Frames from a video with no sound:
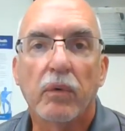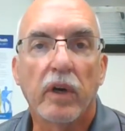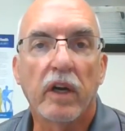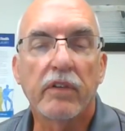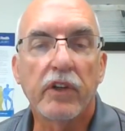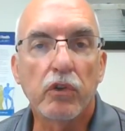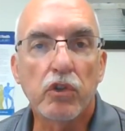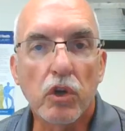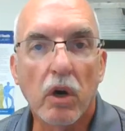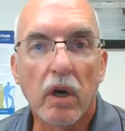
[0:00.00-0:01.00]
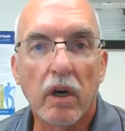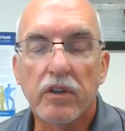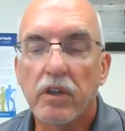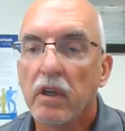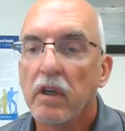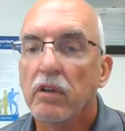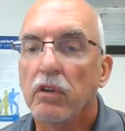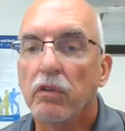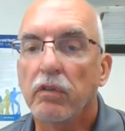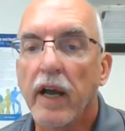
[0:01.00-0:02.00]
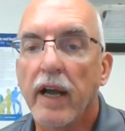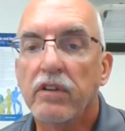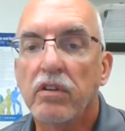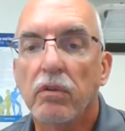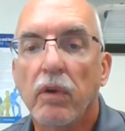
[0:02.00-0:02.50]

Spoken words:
Whatever you charge, you've got to